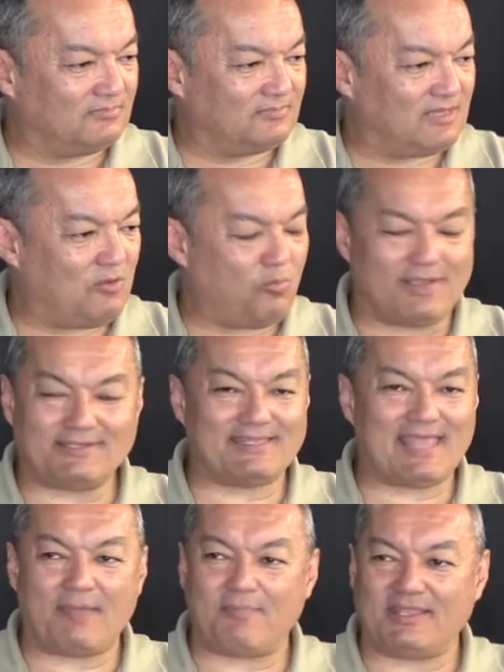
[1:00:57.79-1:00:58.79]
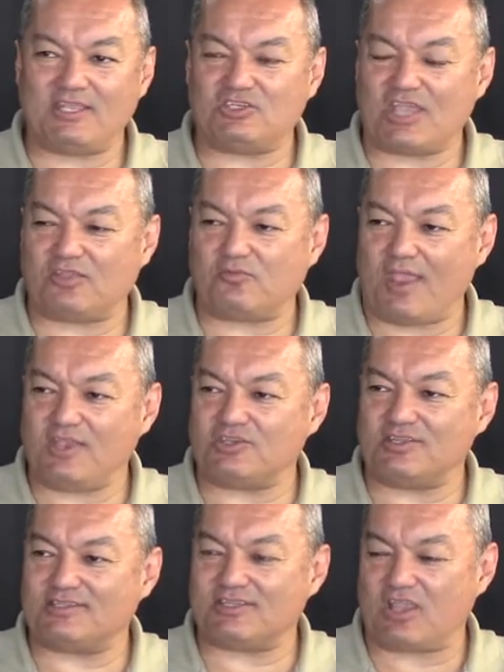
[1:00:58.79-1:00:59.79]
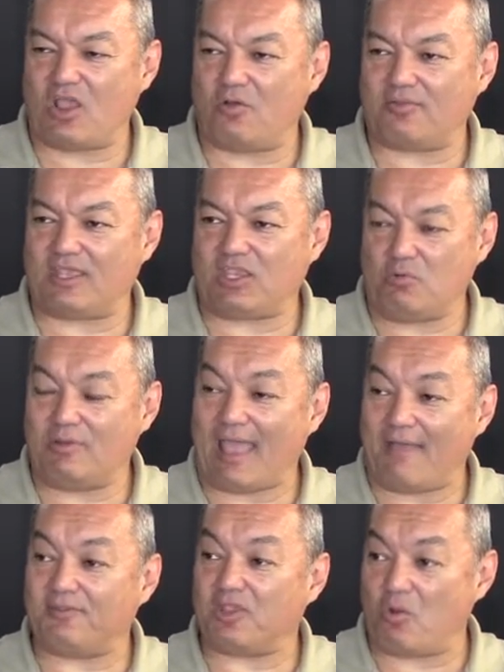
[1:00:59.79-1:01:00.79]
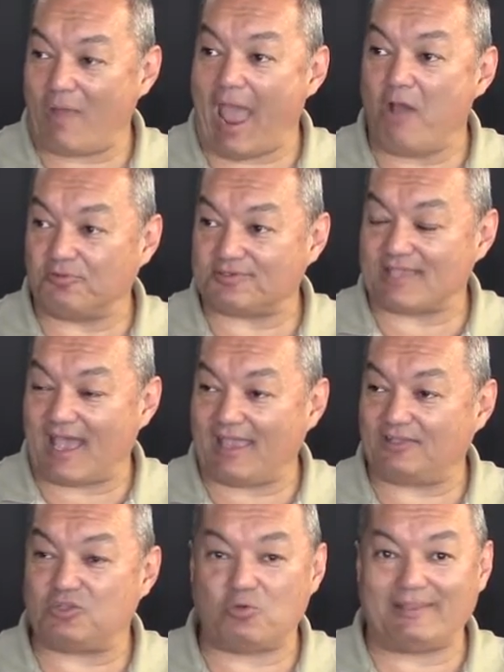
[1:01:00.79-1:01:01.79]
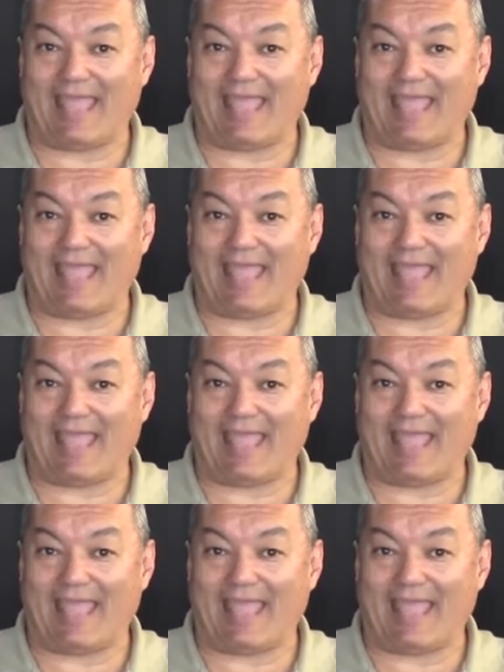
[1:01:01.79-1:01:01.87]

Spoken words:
It wasn't that many generations ago that you would have to go outside to an